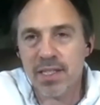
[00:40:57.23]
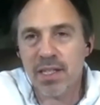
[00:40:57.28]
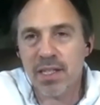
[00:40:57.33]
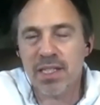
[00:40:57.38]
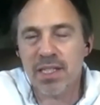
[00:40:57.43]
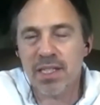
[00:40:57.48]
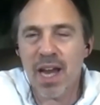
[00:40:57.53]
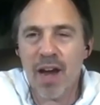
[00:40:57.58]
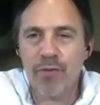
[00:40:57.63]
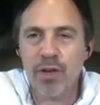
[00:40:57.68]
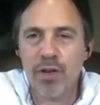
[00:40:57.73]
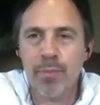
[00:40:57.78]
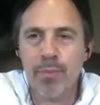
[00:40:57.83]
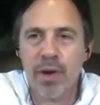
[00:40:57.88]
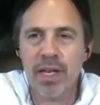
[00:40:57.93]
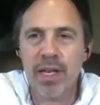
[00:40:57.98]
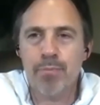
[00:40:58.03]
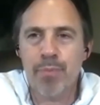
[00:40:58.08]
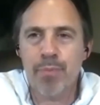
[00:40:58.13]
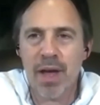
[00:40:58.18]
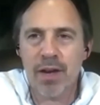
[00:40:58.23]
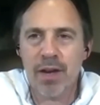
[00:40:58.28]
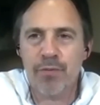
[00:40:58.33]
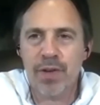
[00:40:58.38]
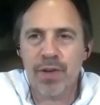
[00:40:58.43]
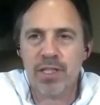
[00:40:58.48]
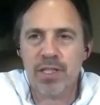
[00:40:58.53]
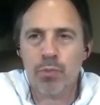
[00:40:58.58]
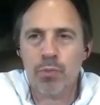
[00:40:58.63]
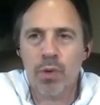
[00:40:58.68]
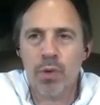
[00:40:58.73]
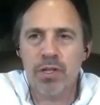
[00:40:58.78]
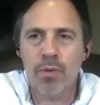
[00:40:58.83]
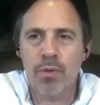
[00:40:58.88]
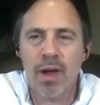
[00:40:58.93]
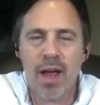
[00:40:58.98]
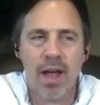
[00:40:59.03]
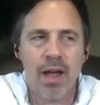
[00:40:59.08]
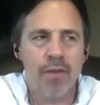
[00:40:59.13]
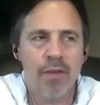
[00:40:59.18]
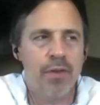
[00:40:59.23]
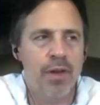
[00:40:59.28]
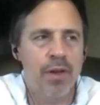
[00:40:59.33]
because everybody benefits when you have